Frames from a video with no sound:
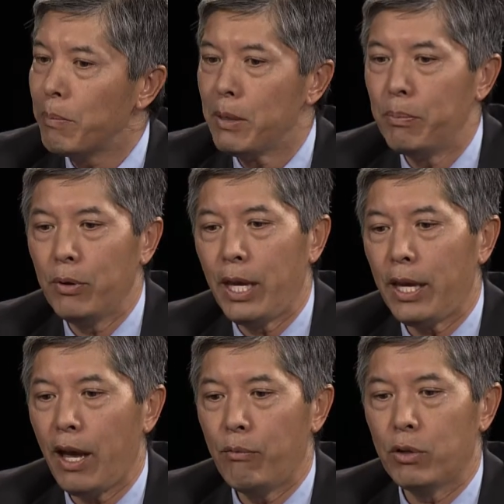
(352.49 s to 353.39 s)
people, they
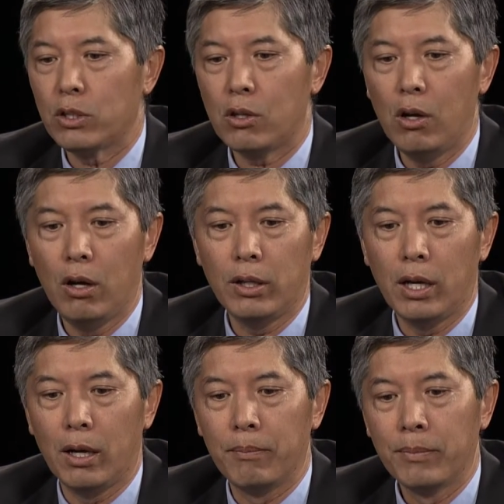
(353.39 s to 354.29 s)
have what's called
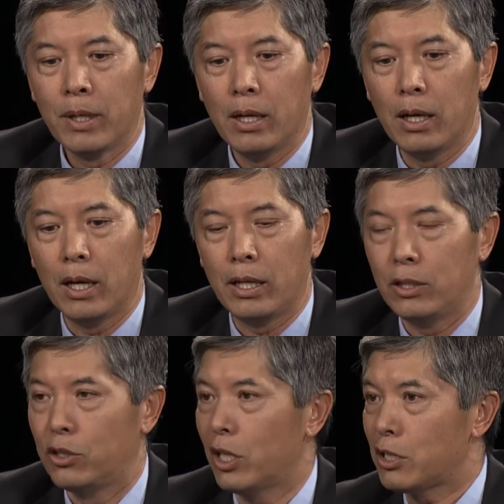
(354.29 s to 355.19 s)
um, uh, an
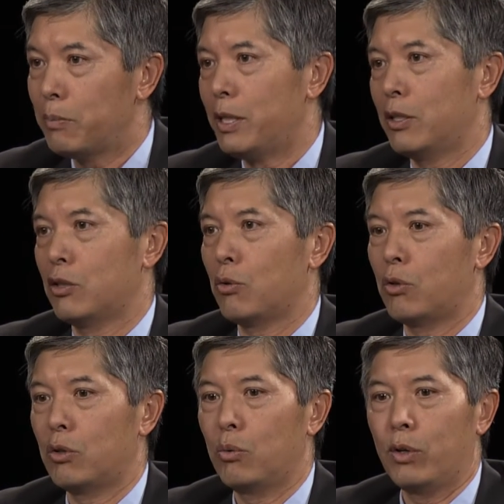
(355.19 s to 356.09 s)
adjustment
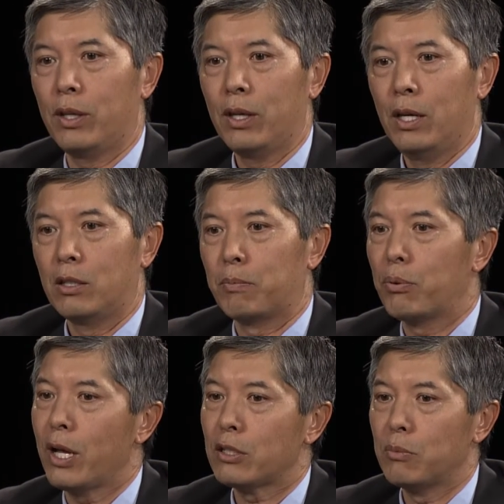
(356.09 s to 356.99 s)
disorder with
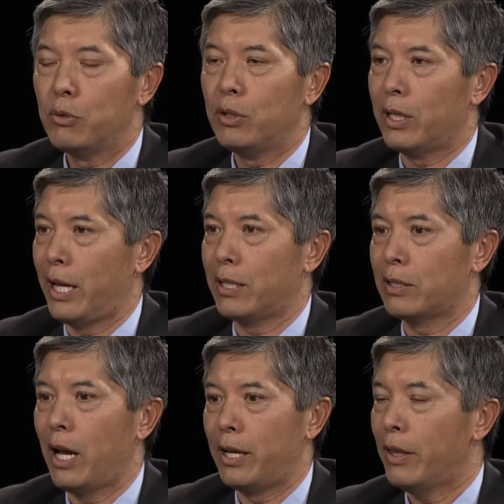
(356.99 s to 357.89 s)
depressed mood and
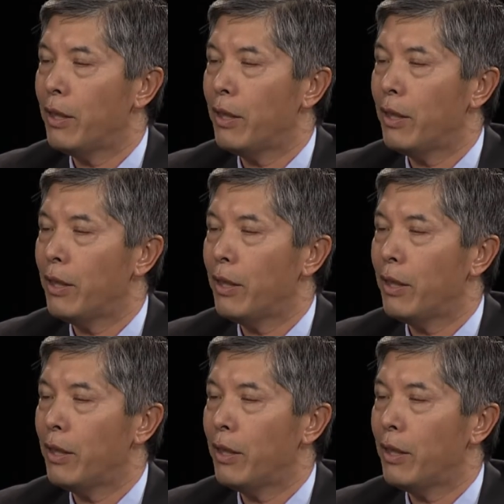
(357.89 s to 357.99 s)
anxiety.